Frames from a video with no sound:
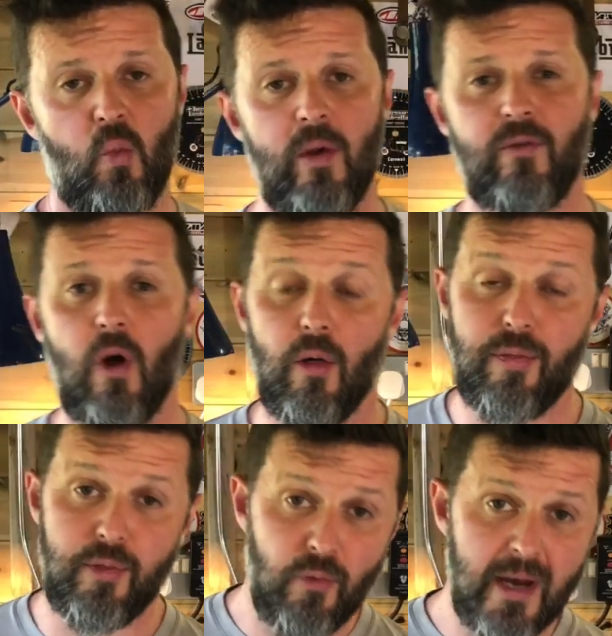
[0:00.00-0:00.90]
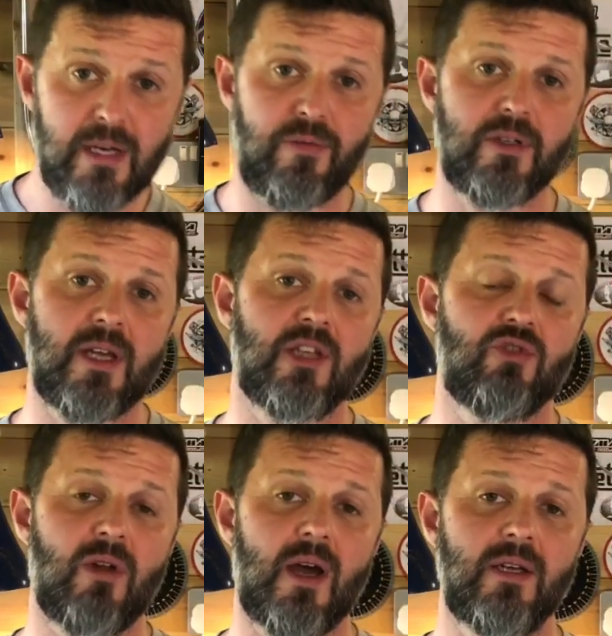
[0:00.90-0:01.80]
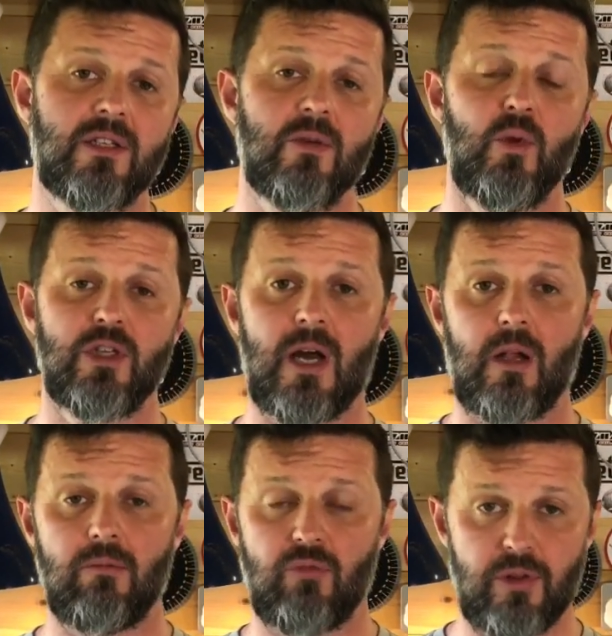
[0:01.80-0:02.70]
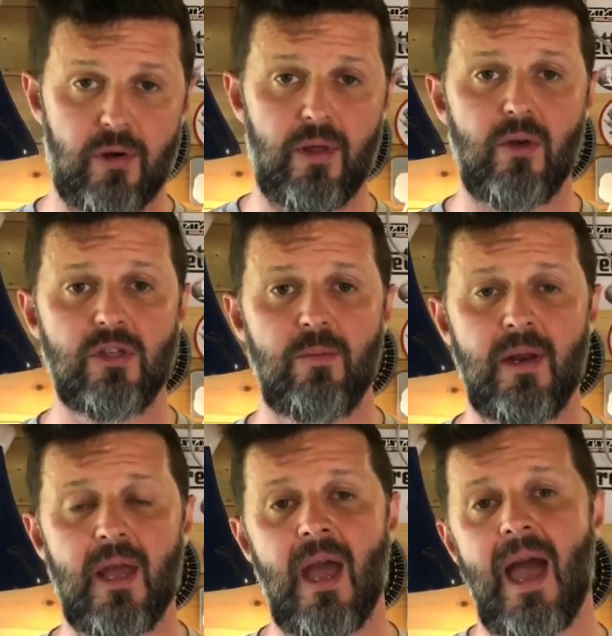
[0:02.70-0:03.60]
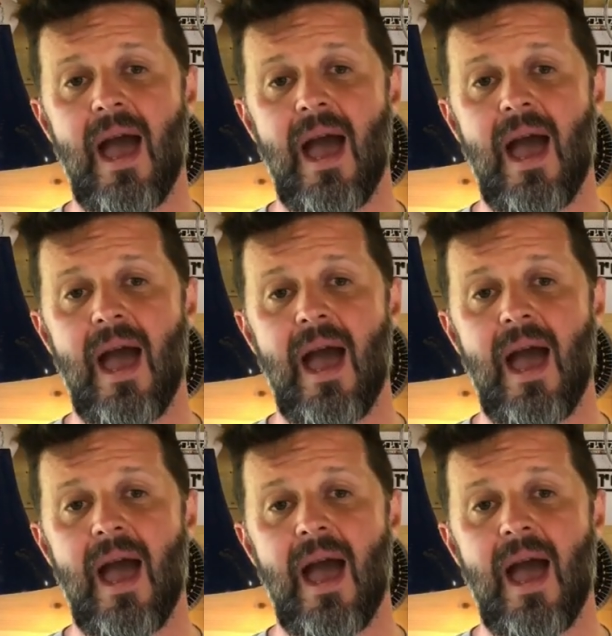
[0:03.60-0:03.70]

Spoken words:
We've got 3 different test rides, which I'll run through those in a minute.